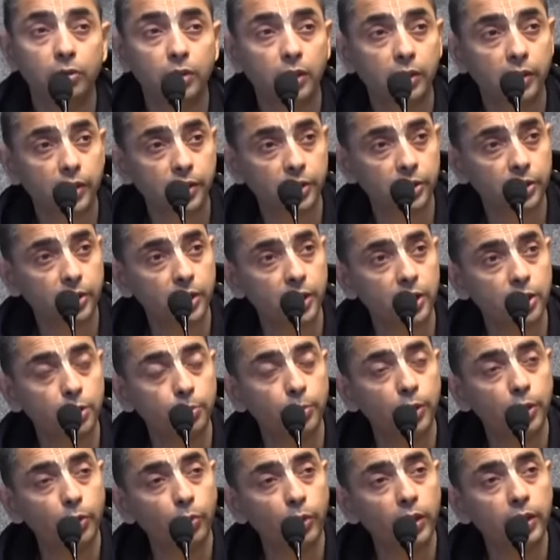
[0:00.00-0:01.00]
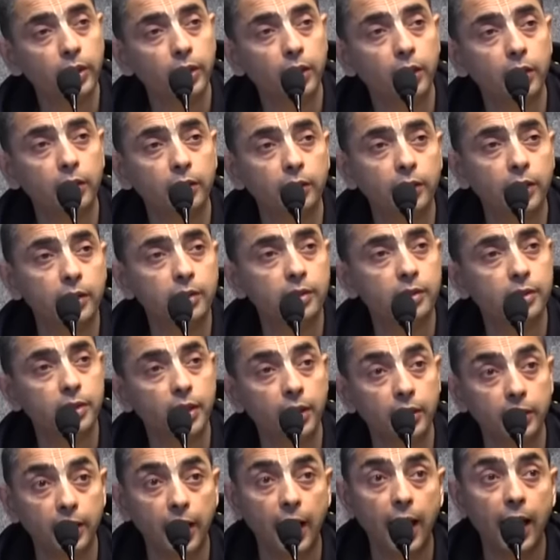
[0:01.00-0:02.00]
to the distance between earth and
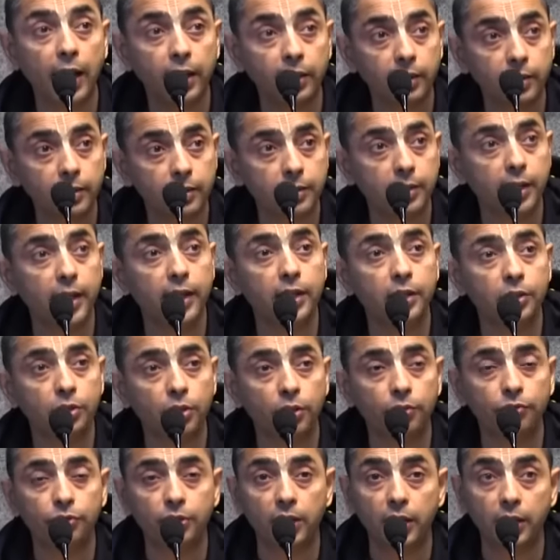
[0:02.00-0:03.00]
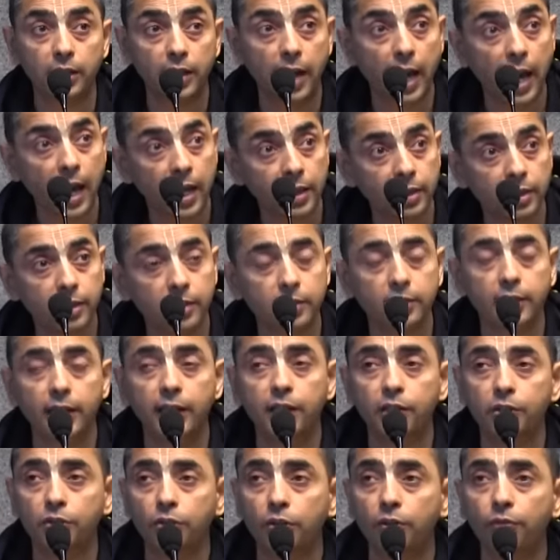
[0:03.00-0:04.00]
sun and the size of sun and the
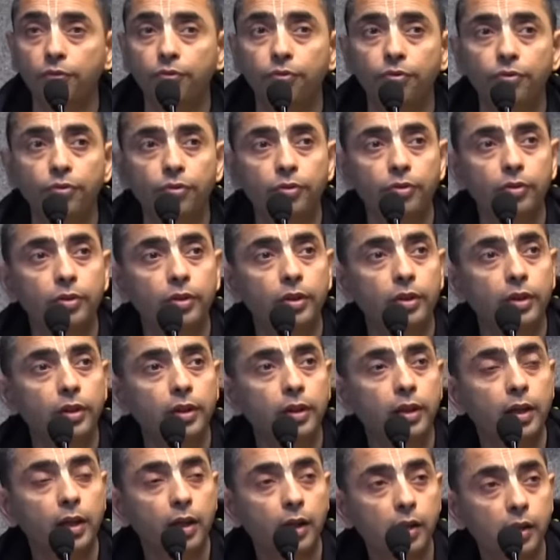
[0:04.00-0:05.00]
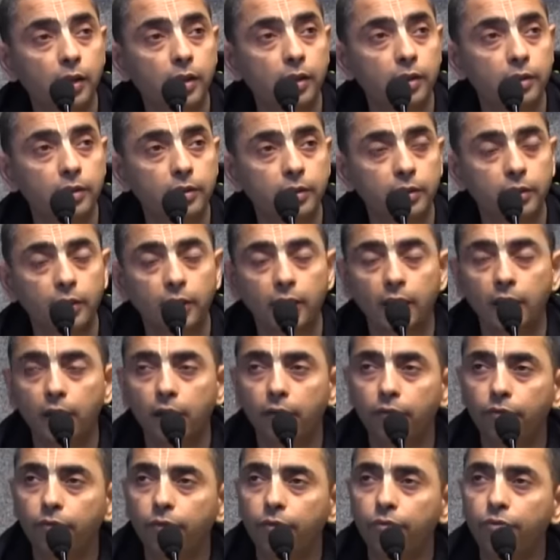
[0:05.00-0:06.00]
size of earth,
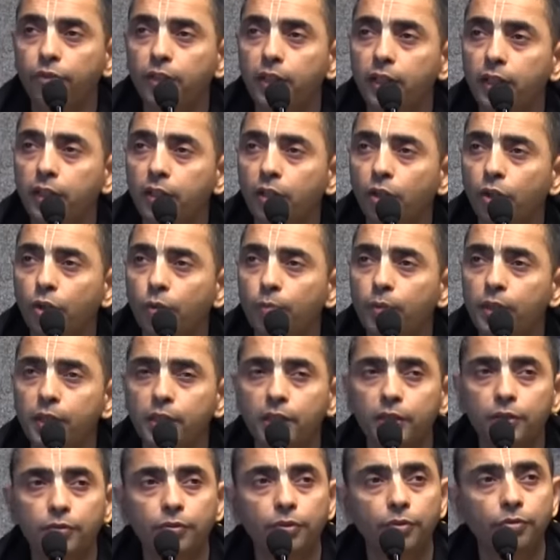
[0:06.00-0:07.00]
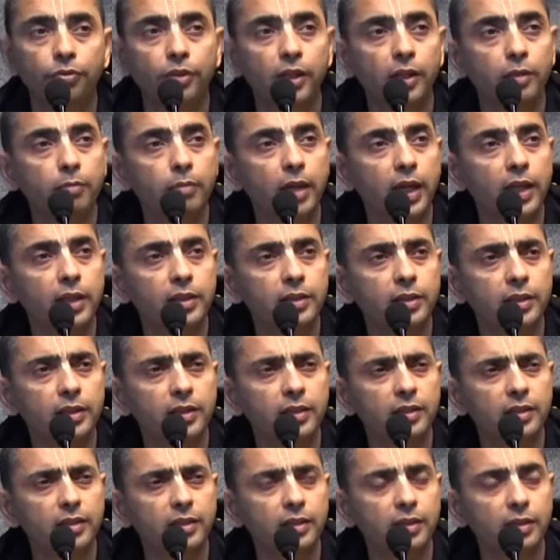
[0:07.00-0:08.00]
15 kilometers, 15 miles
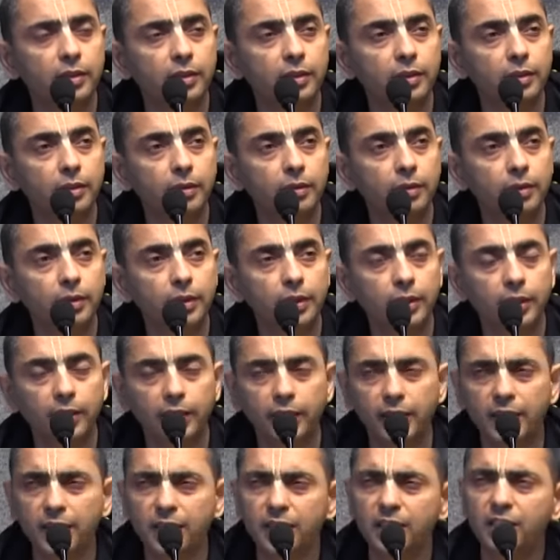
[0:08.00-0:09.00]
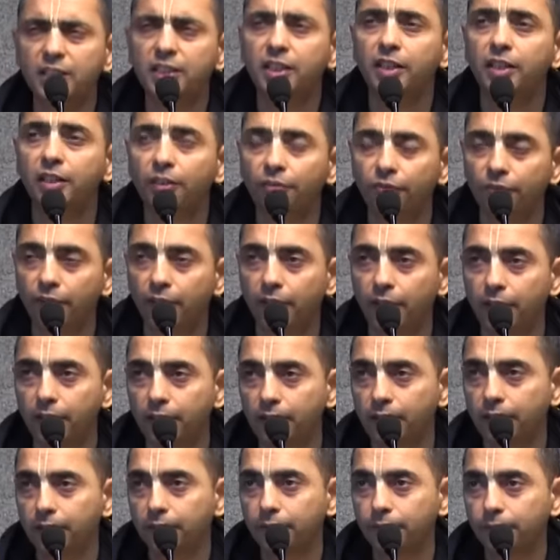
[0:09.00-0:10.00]
is
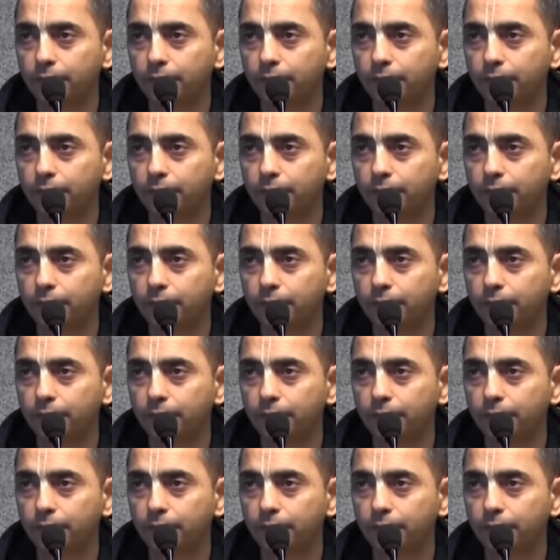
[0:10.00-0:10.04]
insignificant.